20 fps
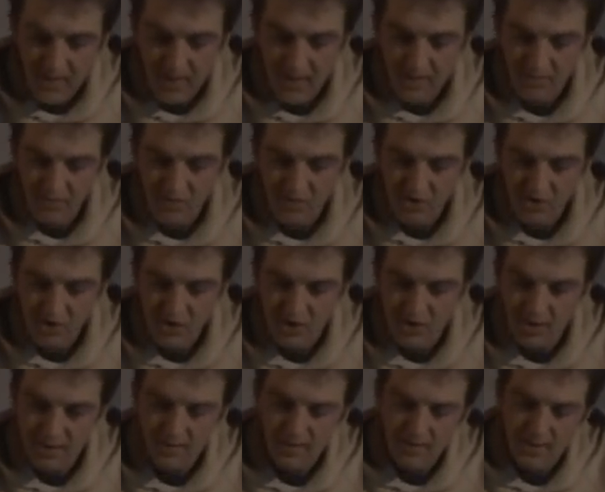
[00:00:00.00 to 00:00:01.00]

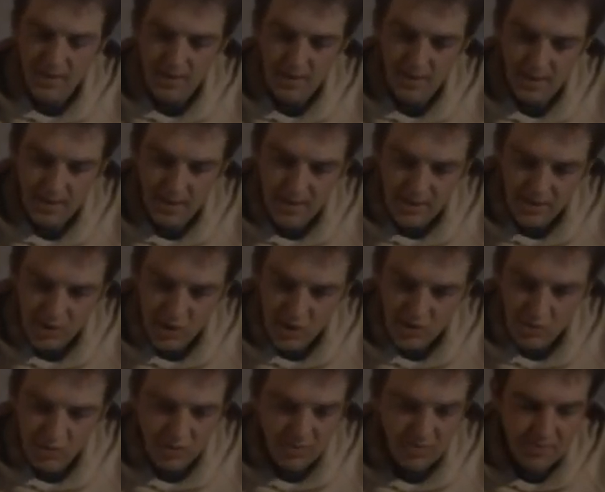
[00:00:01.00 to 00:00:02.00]
temperature uh,
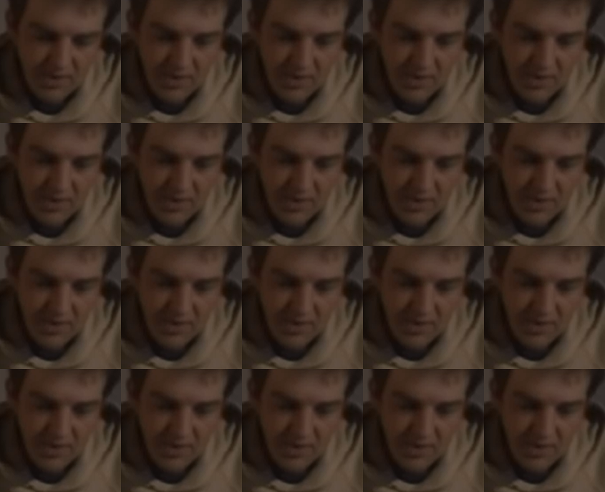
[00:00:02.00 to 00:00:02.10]
short